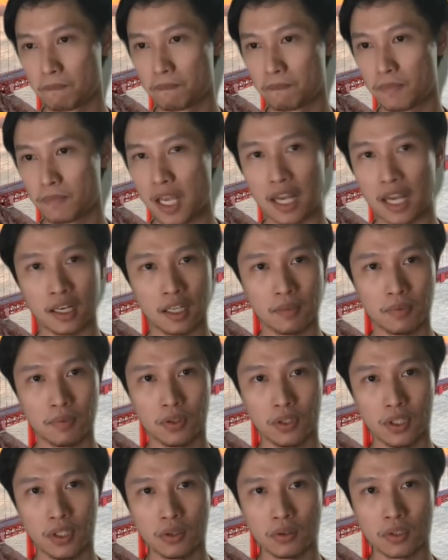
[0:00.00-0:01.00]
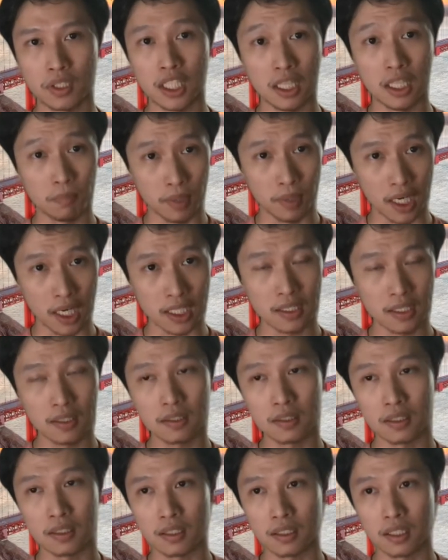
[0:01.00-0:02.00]
And if you use ZBrush,
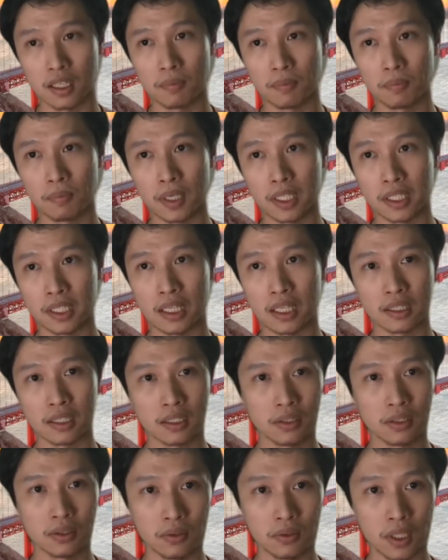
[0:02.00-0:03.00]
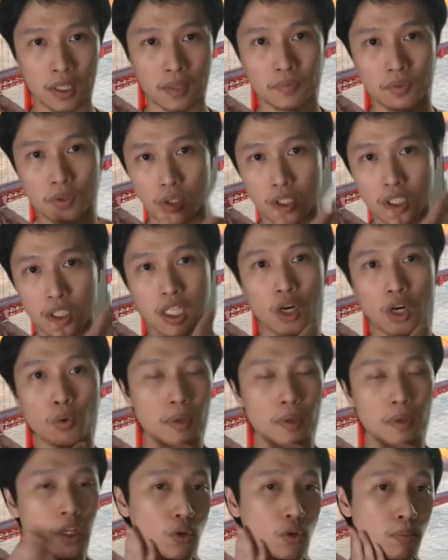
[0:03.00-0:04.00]
the software that to sculpt
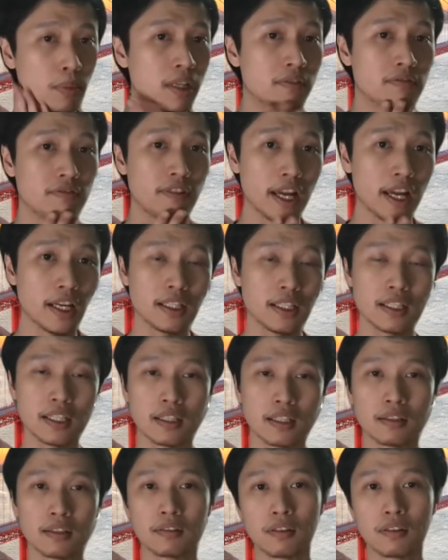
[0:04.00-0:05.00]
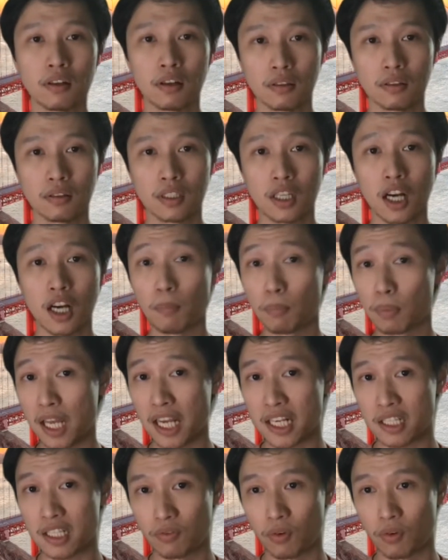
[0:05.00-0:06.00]
human face and
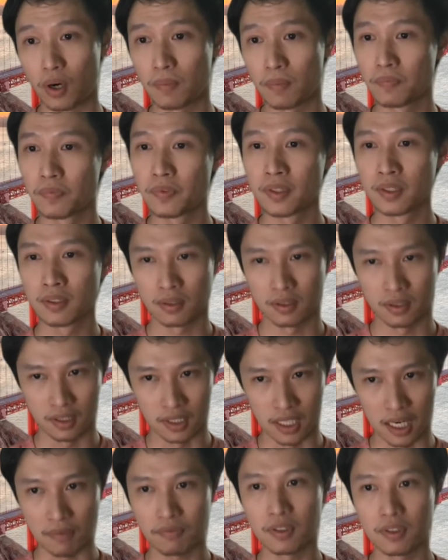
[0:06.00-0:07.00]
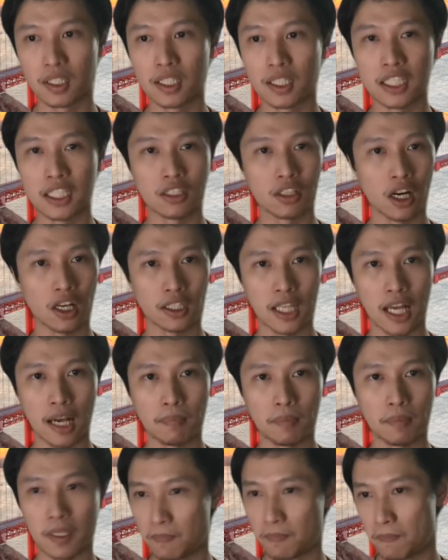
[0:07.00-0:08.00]
complex form, definitely drawing
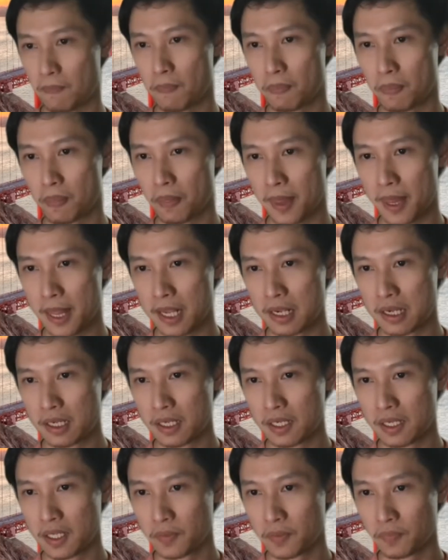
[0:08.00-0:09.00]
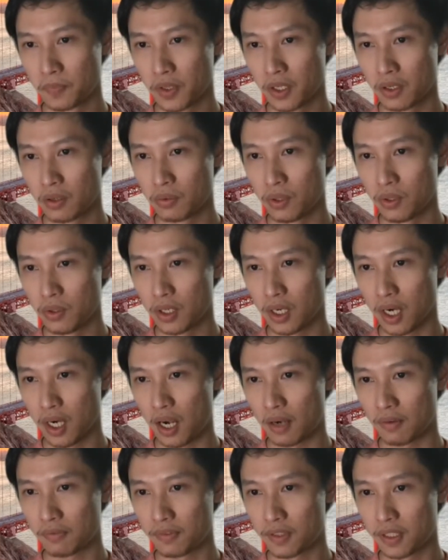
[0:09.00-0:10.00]
tablet. Will you
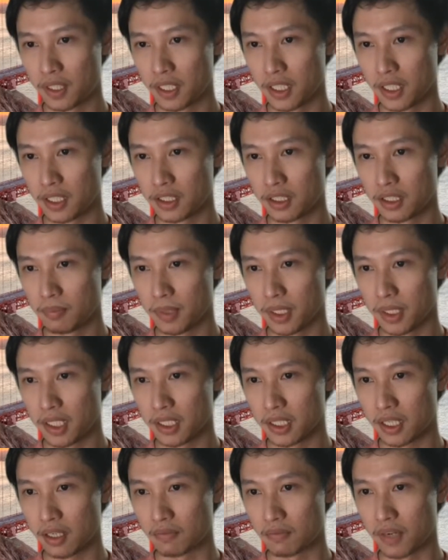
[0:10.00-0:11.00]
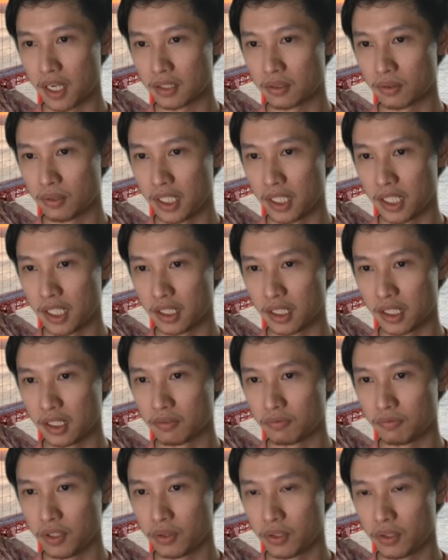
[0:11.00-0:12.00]
offer intermediate advanced 3D in the
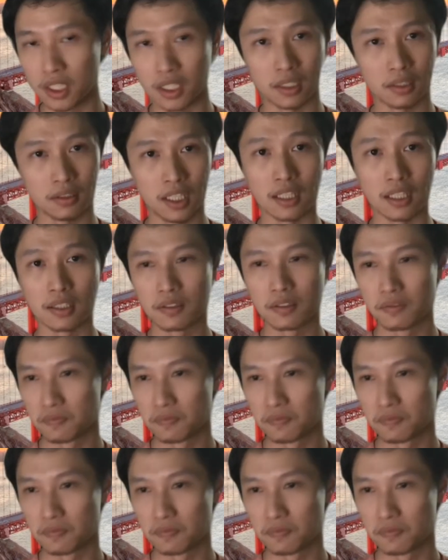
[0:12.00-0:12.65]
future? Yes,